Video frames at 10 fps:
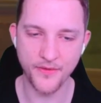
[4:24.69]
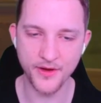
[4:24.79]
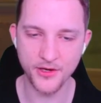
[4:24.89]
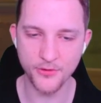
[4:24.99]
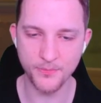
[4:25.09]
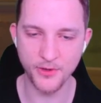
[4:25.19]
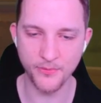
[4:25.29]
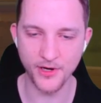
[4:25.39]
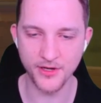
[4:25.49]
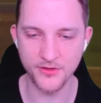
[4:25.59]
Think you'd be
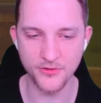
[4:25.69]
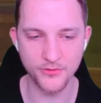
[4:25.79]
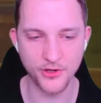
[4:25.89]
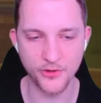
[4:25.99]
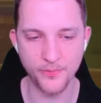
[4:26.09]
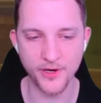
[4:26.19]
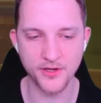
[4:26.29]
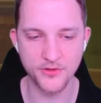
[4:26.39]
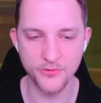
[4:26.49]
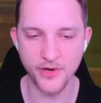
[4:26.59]
willing to do a
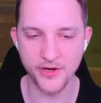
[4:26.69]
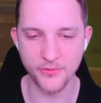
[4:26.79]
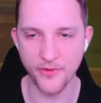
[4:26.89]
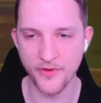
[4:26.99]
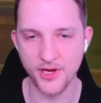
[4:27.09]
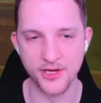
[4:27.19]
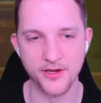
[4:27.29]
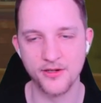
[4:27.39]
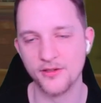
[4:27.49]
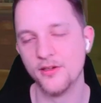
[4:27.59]
quick duet with
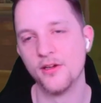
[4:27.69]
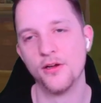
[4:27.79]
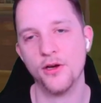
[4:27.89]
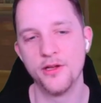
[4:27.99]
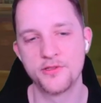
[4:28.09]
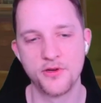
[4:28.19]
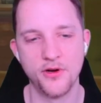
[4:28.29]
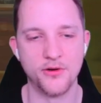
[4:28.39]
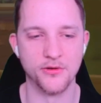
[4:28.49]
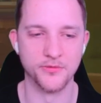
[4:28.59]
Kina? Let's
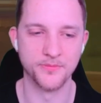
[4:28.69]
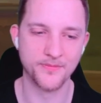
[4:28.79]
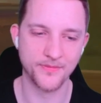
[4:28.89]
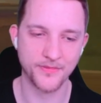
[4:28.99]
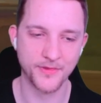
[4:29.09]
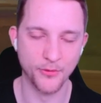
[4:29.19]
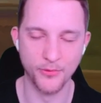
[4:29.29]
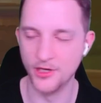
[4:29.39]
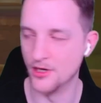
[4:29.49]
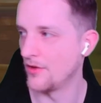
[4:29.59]
go.
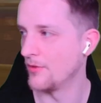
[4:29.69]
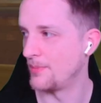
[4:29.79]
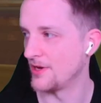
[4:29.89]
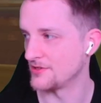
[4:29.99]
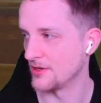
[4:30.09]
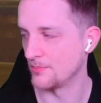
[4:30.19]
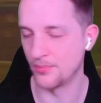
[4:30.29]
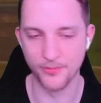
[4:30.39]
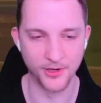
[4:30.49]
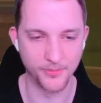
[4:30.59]
We are the best at
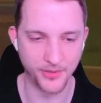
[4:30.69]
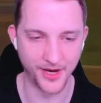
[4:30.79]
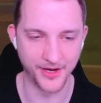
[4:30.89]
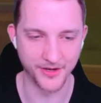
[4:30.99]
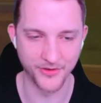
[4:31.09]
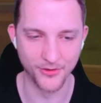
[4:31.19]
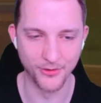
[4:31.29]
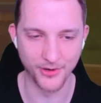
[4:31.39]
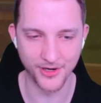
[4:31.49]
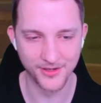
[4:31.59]
pl playing the
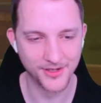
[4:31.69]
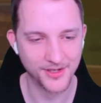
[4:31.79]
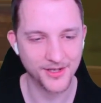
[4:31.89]
lura.